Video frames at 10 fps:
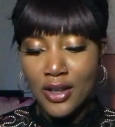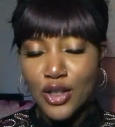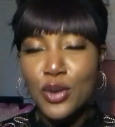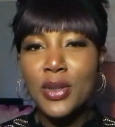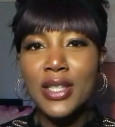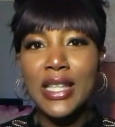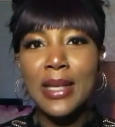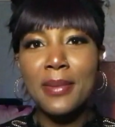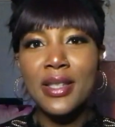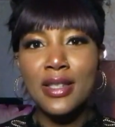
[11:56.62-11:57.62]
You see
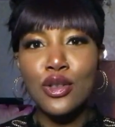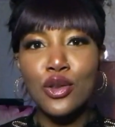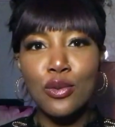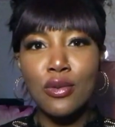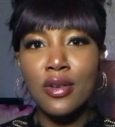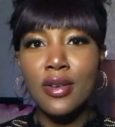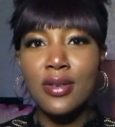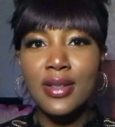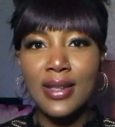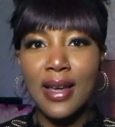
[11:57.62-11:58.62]
them in such a royal
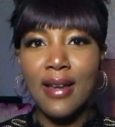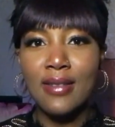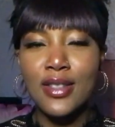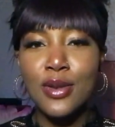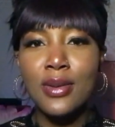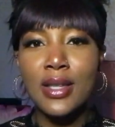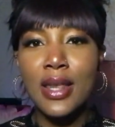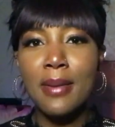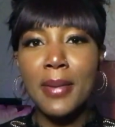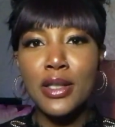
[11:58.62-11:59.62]
stance. You see
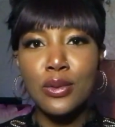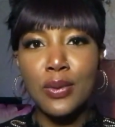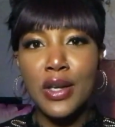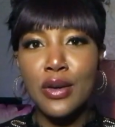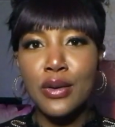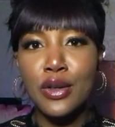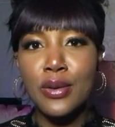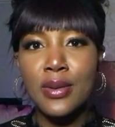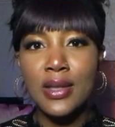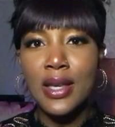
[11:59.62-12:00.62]
them as regal. You
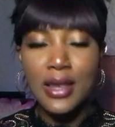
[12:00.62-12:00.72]
see